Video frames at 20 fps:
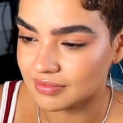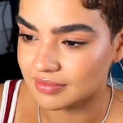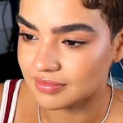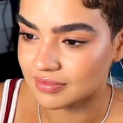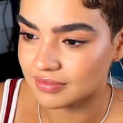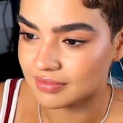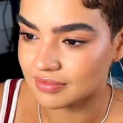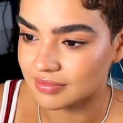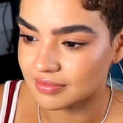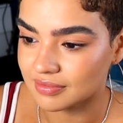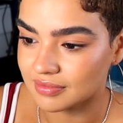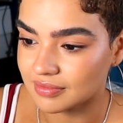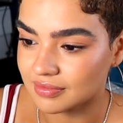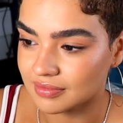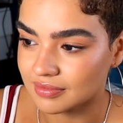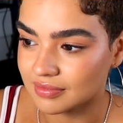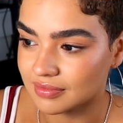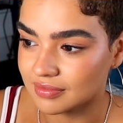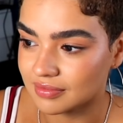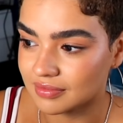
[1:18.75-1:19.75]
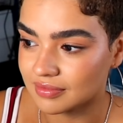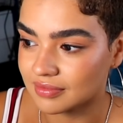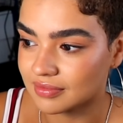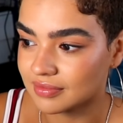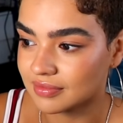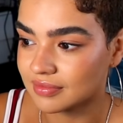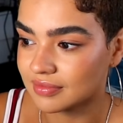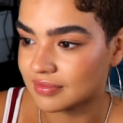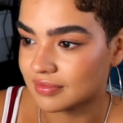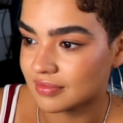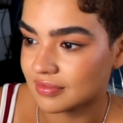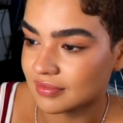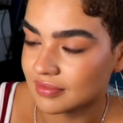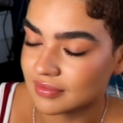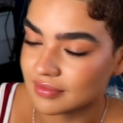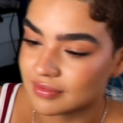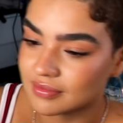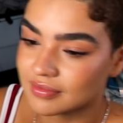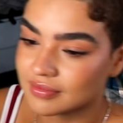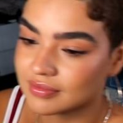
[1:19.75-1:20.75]

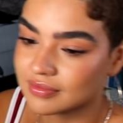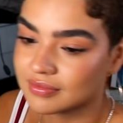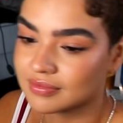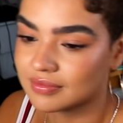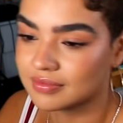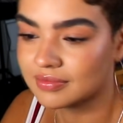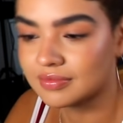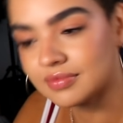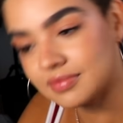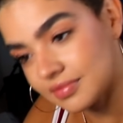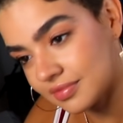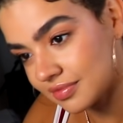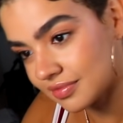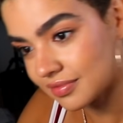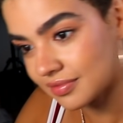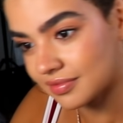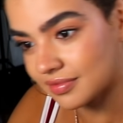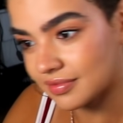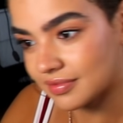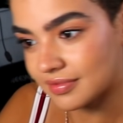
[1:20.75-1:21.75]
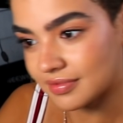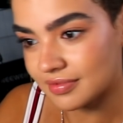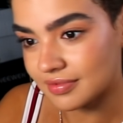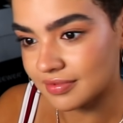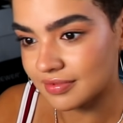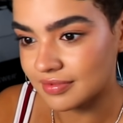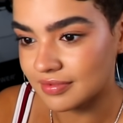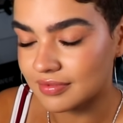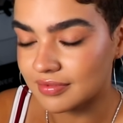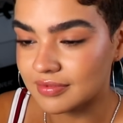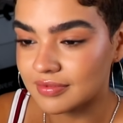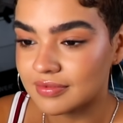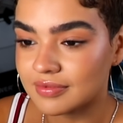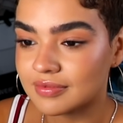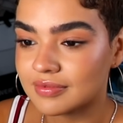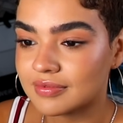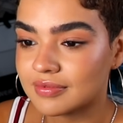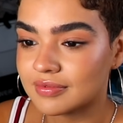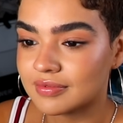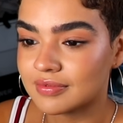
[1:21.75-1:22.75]

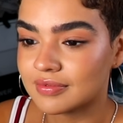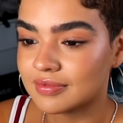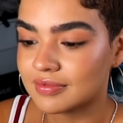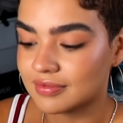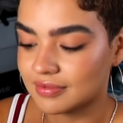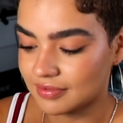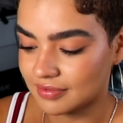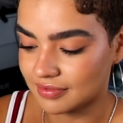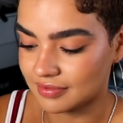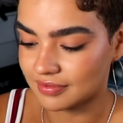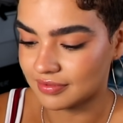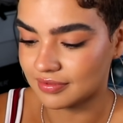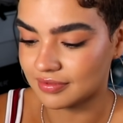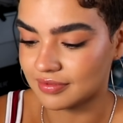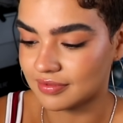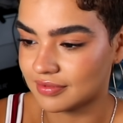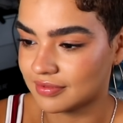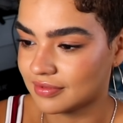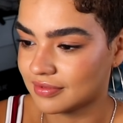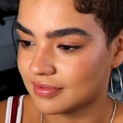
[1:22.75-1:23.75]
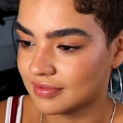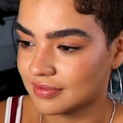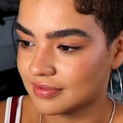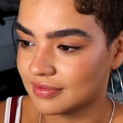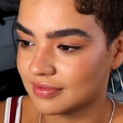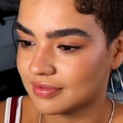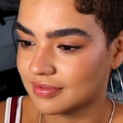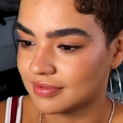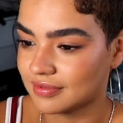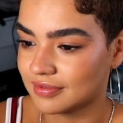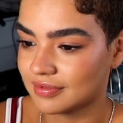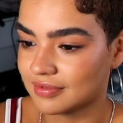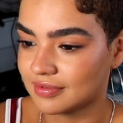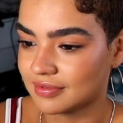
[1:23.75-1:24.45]
This person isn't speaking.